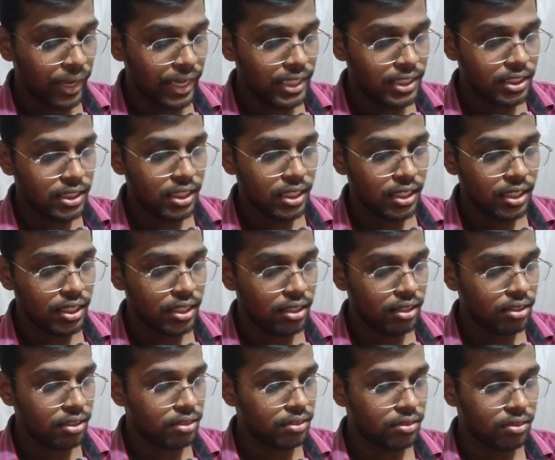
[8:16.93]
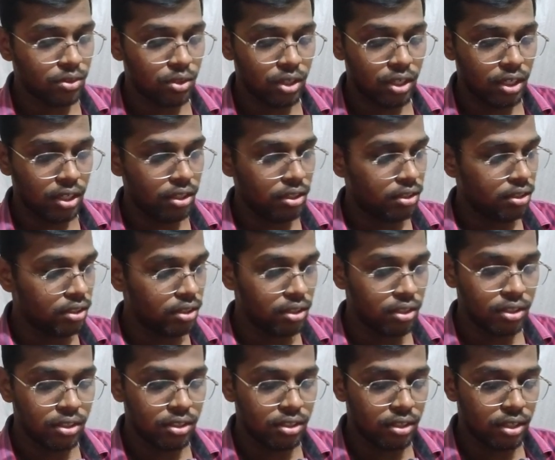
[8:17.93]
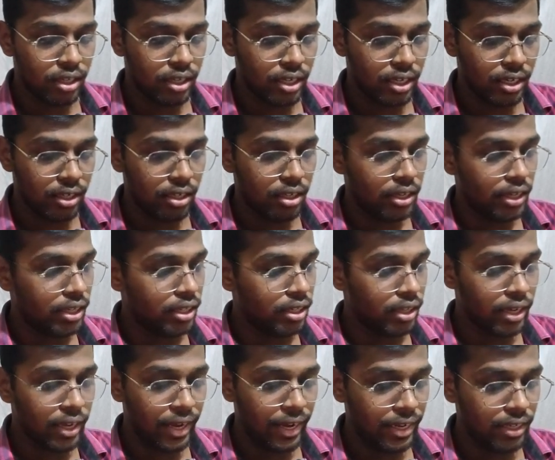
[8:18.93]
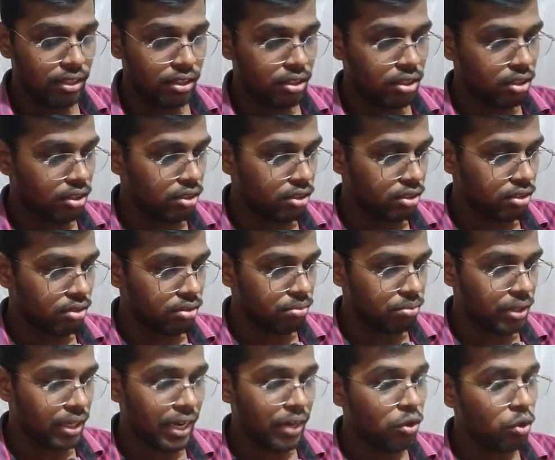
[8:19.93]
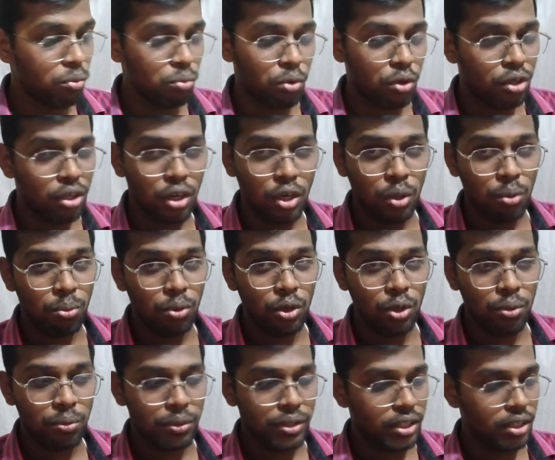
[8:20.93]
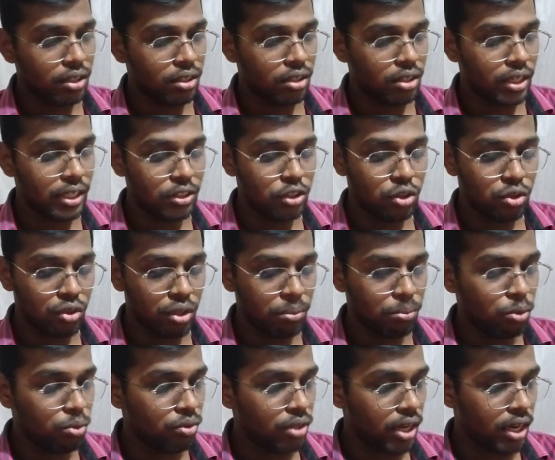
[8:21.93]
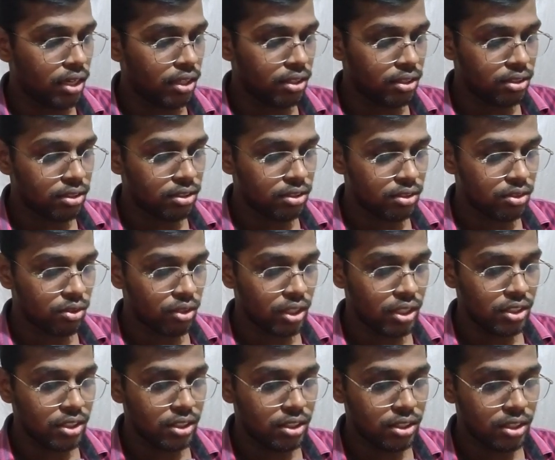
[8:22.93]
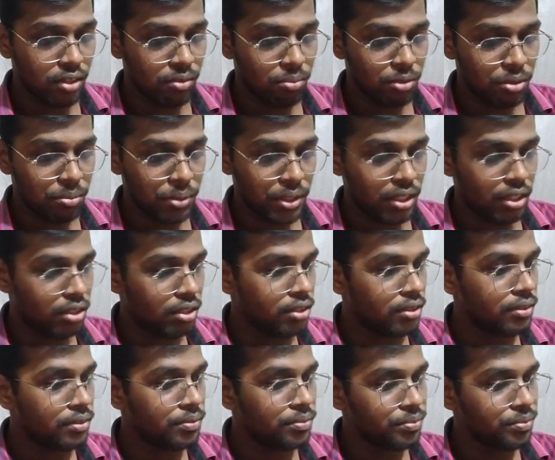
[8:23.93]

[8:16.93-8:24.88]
paste it here okay and click enter but i don't want hello world over here let's remove that okay just give me a minute